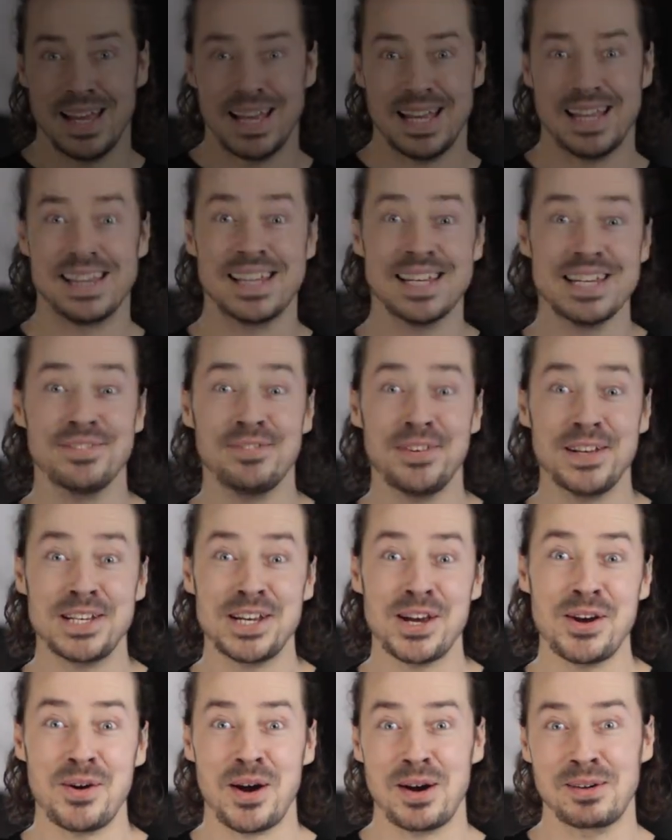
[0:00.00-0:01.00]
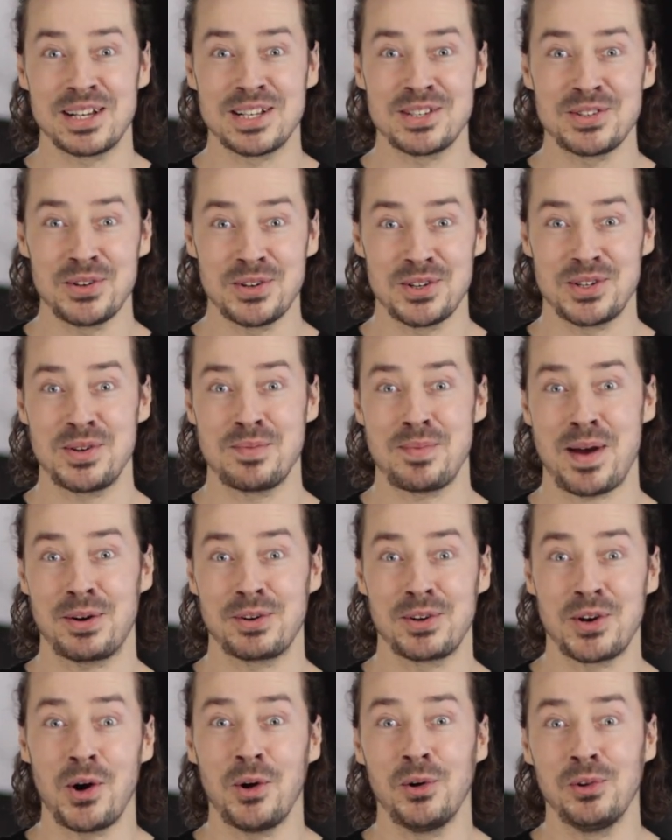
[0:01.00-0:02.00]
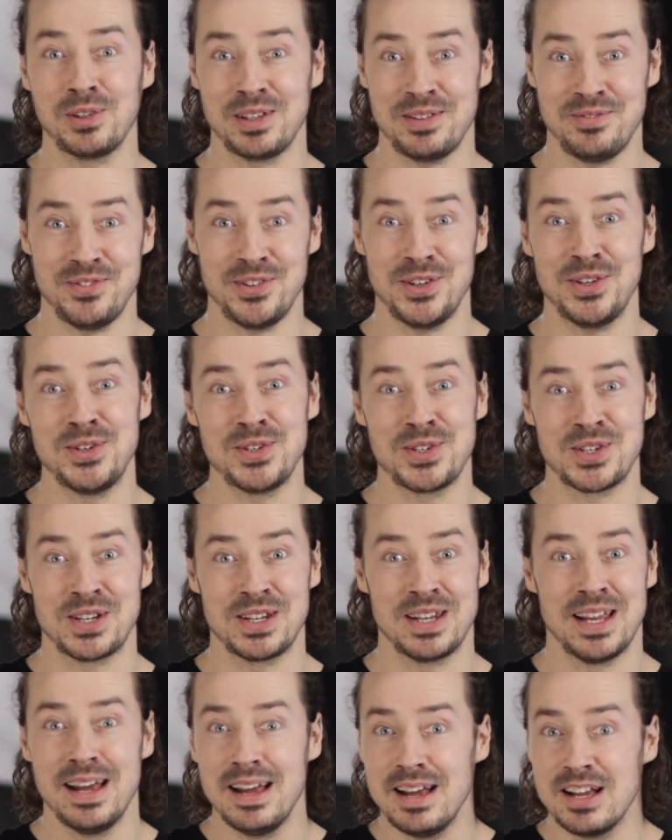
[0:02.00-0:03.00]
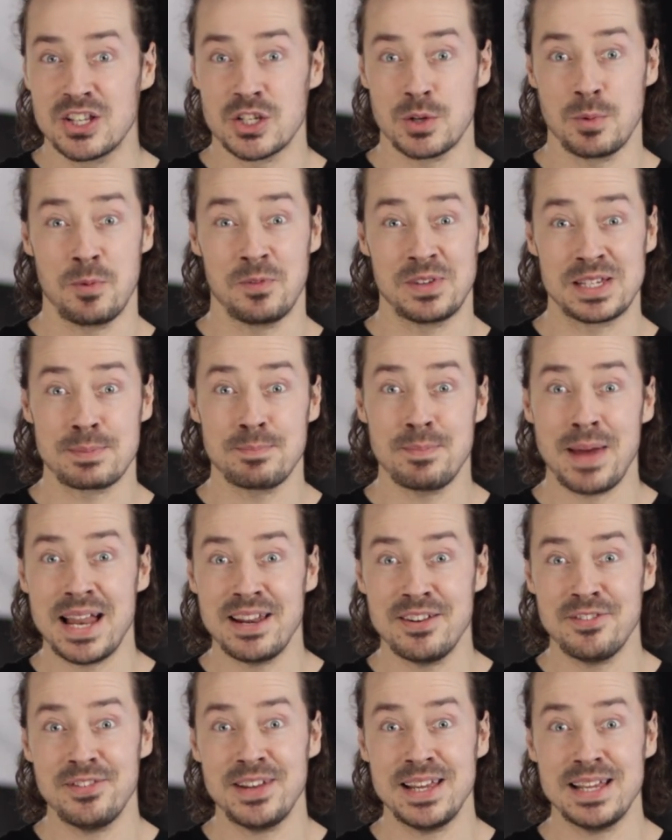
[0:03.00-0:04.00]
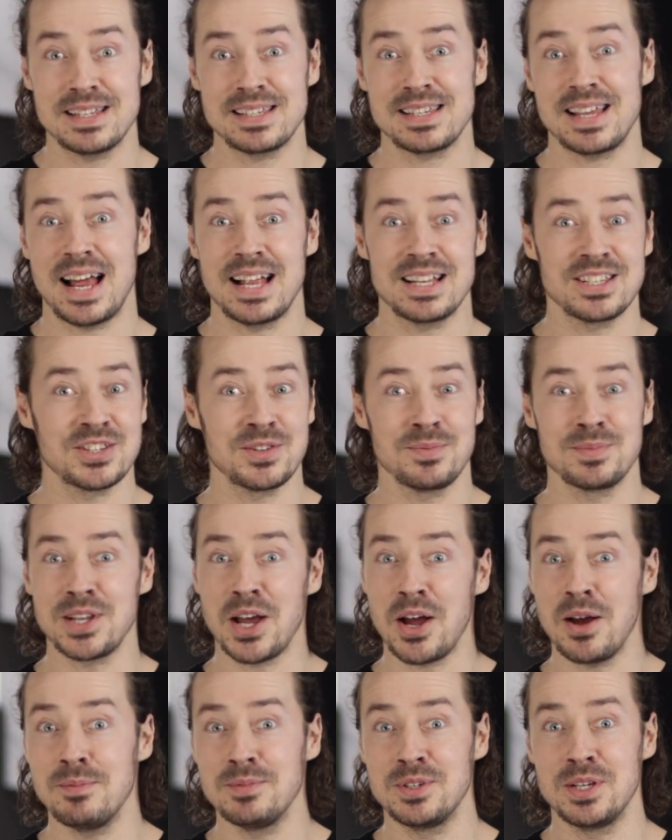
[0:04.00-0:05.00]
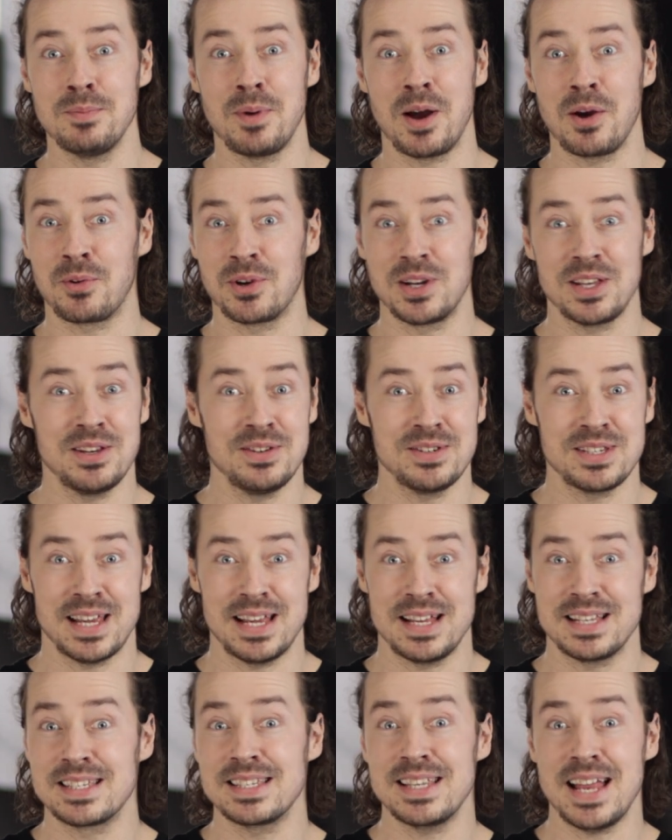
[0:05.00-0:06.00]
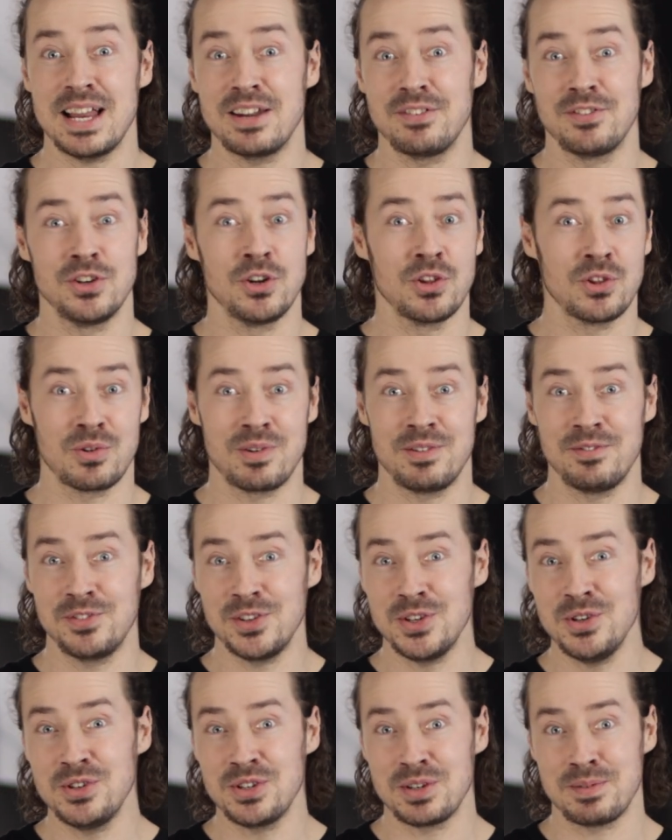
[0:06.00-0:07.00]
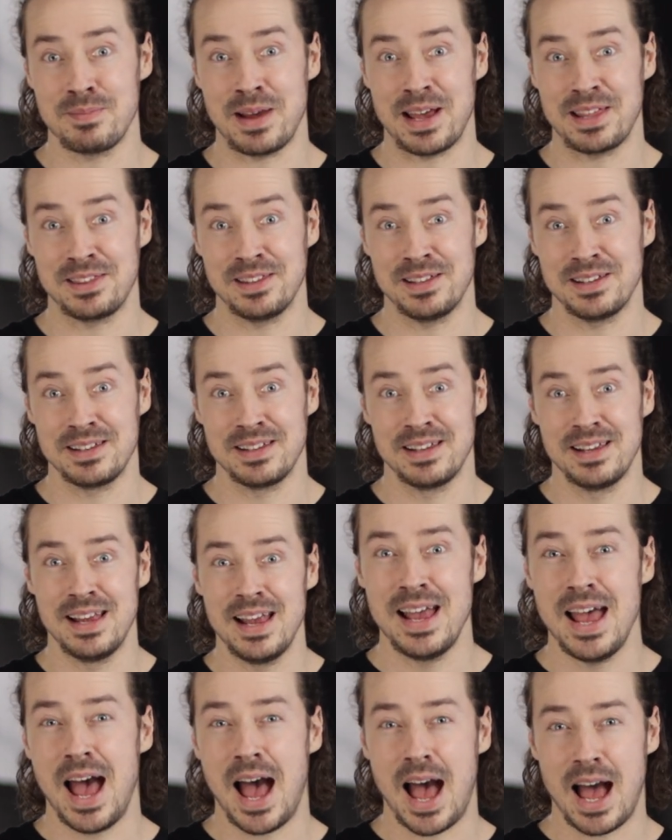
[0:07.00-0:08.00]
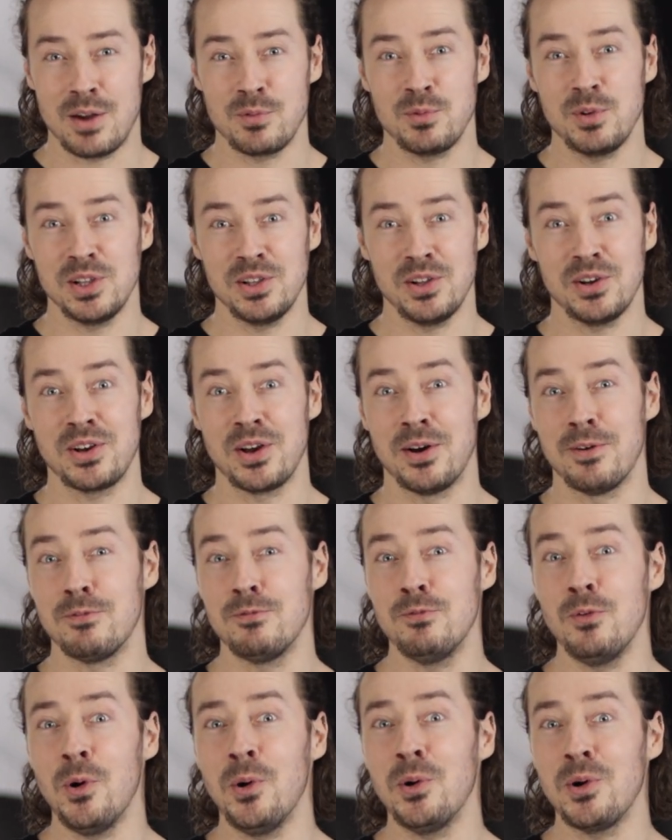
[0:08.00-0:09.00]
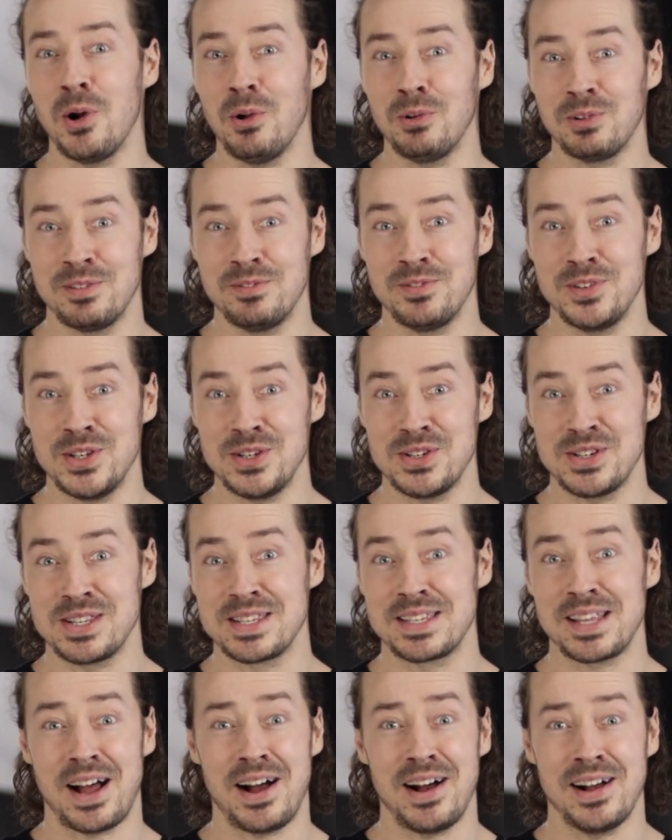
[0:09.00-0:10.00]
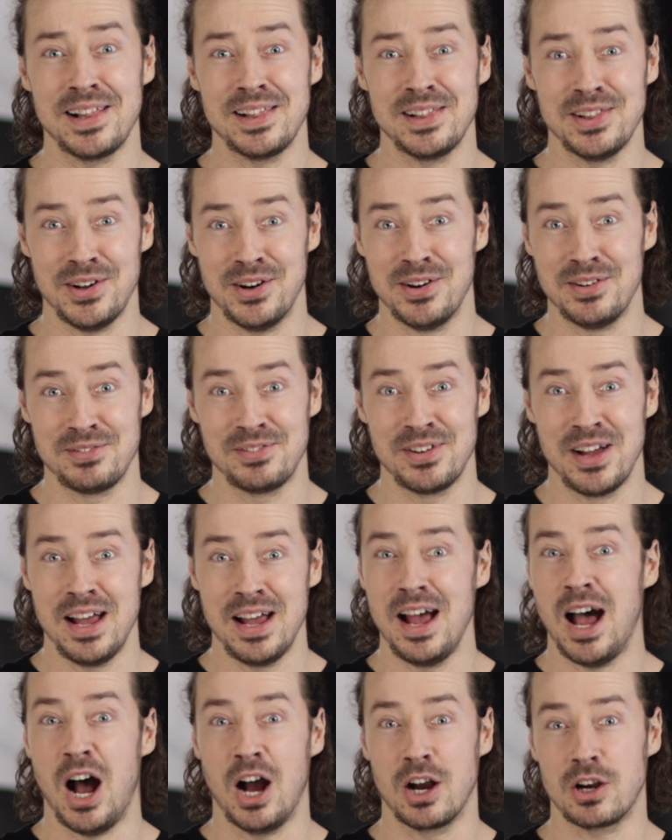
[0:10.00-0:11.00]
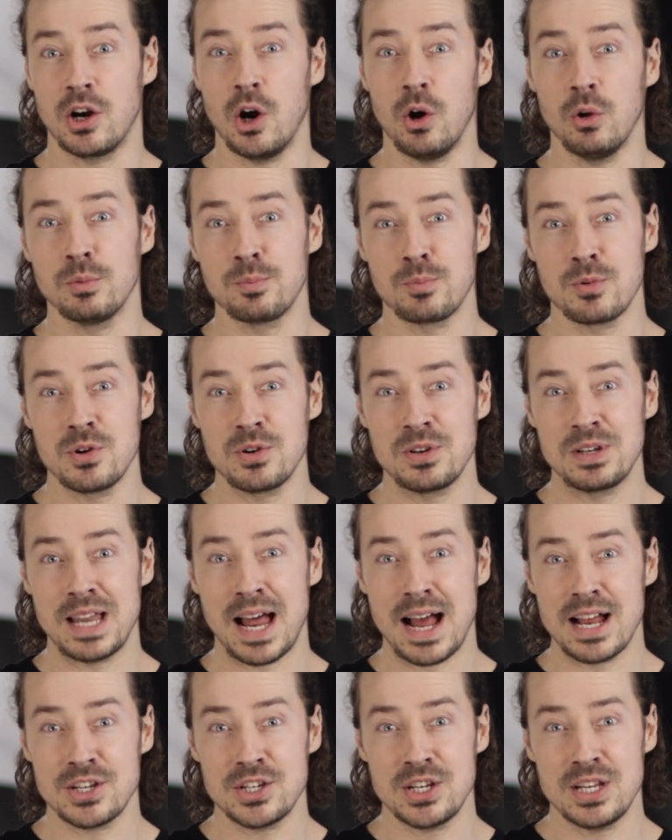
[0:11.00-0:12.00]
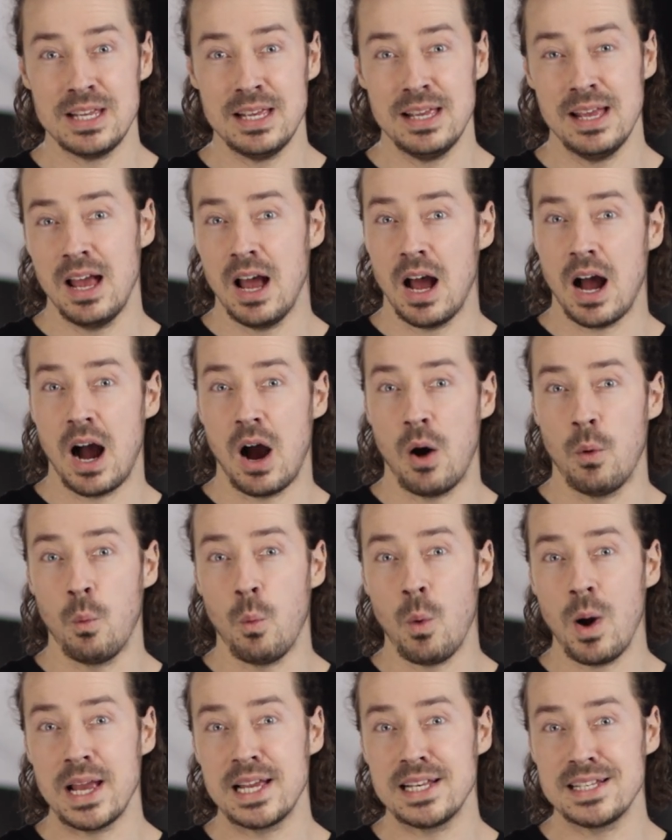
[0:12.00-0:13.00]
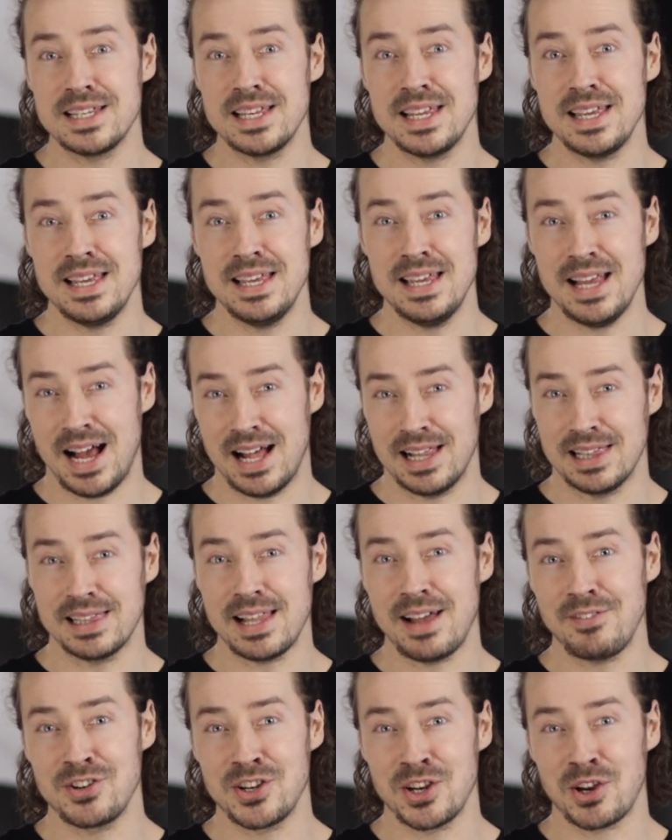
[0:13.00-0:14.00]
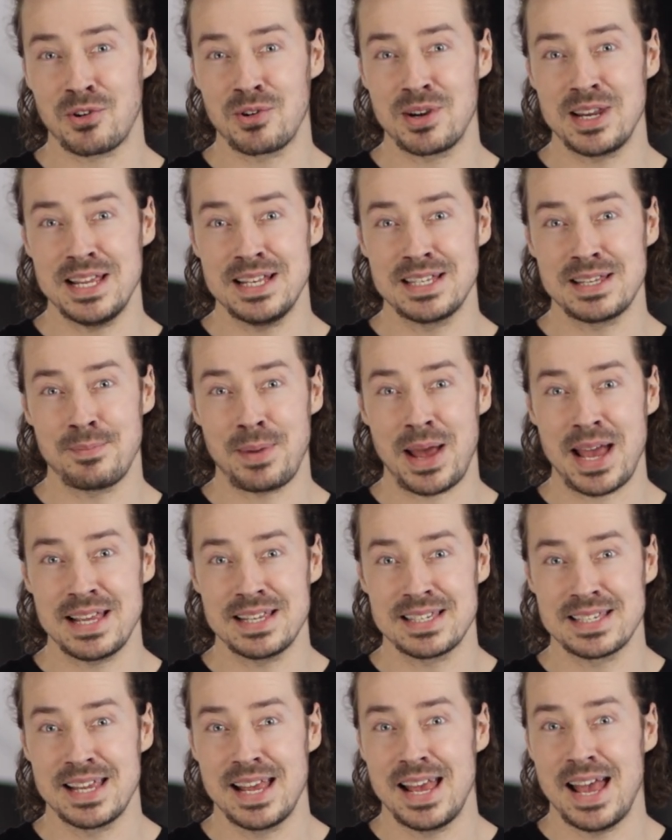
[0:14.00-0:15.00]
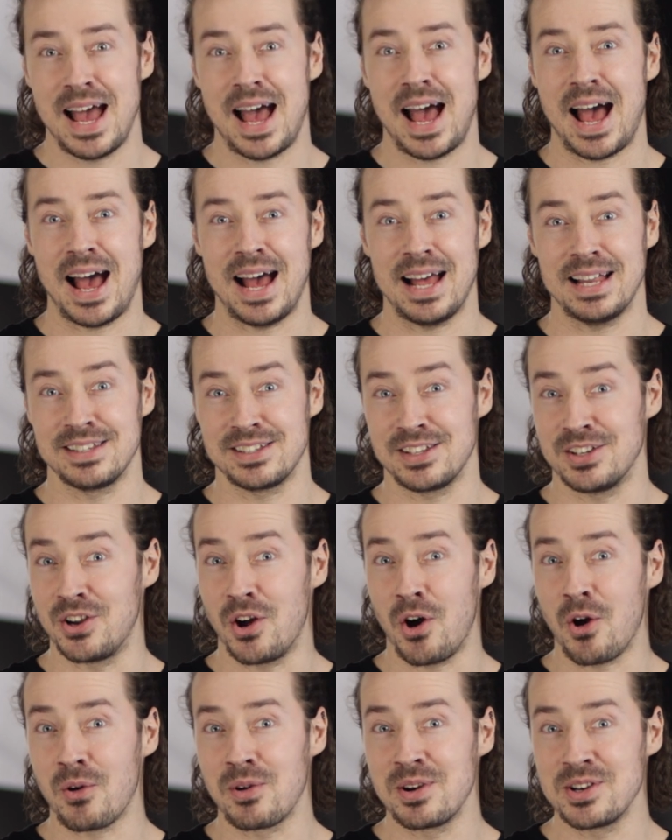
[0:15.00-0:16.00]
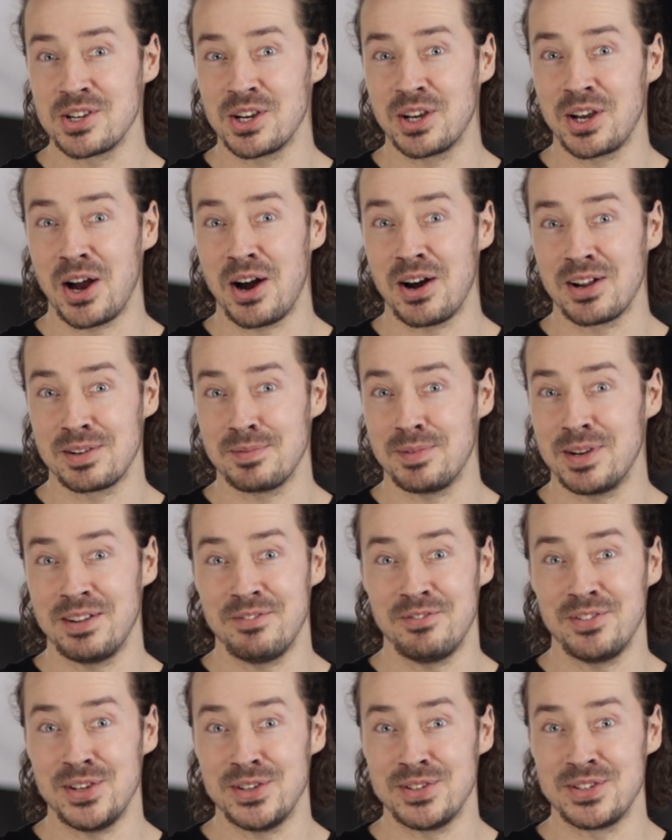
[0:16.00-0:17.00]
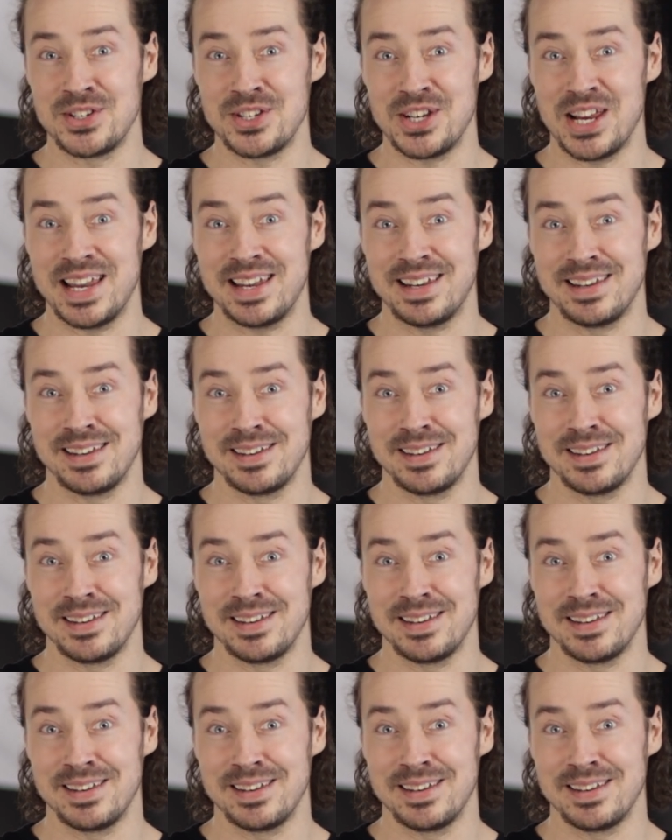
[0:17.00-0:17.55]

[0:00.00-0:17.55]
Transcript: In this video, I'm going to talk to you about cold infusion, some of its benefits, and sometimes you might want to use it instead of another infusion method. And we'll look at 4 cold infusions that I love: a cold brewed dashi, a white tea, a lavender granita base, and an orange and cardamom infused gin.